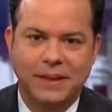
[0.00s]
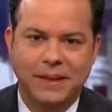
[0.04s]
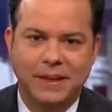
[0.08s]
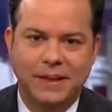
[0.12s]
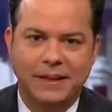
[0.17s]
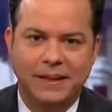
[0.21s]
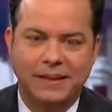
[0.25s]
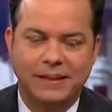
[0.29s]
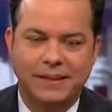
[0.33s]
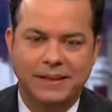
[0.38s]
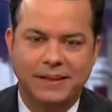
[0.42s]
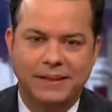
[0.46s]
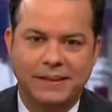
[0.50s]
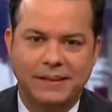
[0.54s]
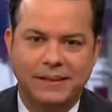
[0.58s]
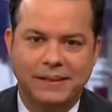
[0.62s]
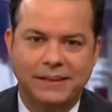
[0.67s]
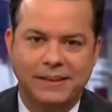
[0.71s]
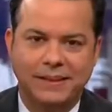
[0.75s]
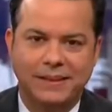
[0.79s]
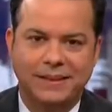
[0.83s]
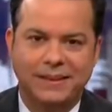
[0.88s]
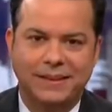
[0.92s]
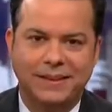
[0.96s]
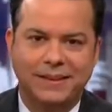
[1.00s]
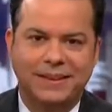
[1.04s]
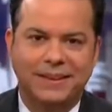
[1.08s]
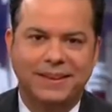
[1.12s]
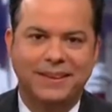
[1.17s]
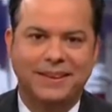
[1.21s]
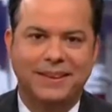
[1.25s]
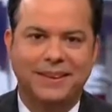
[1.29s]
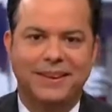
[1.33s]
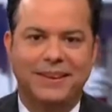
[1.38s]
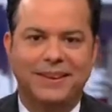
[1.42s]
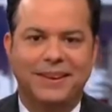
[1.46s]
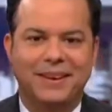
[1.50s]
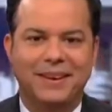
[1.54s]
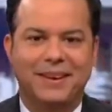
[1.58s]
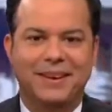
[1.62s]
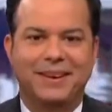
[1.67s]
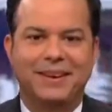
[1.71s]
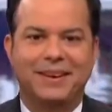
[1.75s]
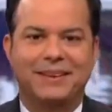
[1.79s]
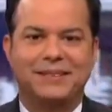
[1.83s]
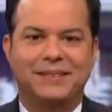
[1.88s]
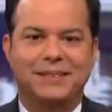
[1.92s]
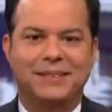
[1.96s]

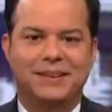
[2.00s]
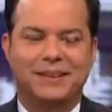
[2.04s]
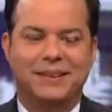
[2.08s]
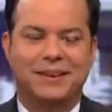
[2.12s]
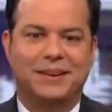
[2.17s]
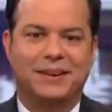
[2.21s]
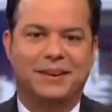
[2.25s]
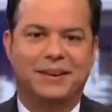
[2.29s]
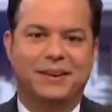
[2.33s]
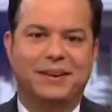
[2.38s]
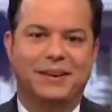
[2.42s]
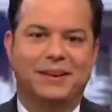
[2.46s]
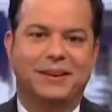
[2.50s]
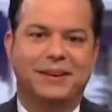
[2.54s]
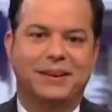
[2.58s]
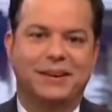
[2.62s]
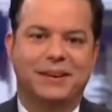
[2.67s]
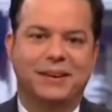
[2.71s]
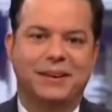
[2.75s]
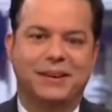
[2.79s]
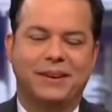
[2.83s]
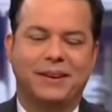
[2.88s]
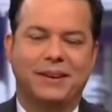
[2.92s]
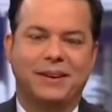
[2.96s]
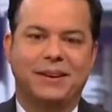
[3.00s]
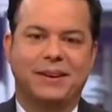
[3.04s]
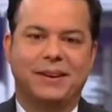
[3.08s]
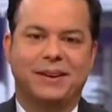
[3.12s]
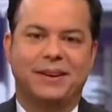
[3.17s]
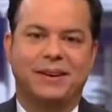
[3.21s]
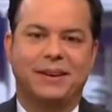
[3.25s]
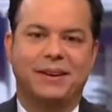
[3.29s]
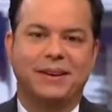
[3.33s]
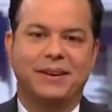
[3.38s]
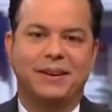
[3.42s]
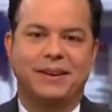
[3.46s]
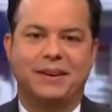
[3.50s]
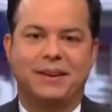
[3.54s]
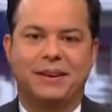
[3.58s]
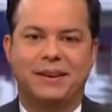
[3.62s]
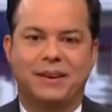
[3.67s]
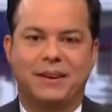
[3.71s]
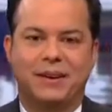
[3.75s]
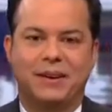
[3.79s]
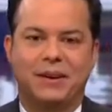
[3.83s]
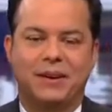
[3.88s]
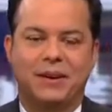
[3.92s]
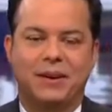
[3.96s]

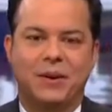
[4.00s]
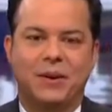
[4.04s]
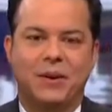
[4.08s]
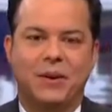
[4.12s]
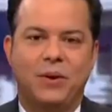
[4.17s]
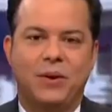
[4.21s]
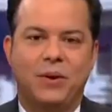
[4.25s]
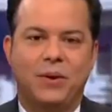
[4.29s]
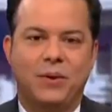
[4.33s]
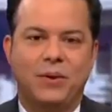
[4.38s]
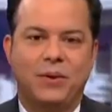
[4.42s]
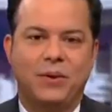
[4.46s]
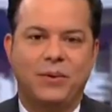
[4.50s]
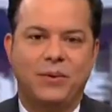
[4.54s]
(not speaking)